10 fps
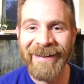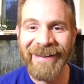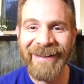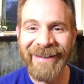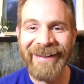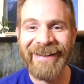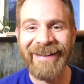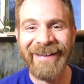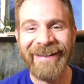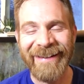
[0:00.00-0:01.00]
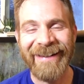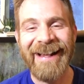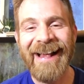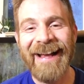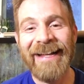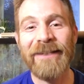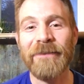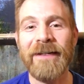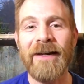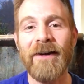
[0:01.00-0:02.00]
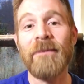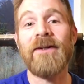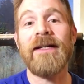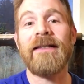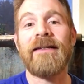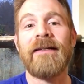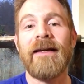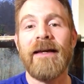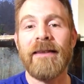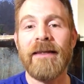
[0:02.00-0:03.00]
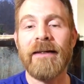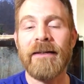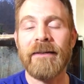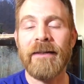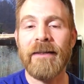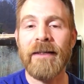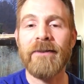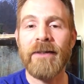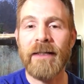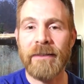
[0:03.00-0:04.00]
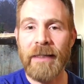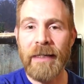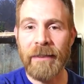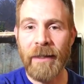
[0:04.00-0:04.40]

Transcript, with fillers: it's funny how I'm learning the the the internet slang.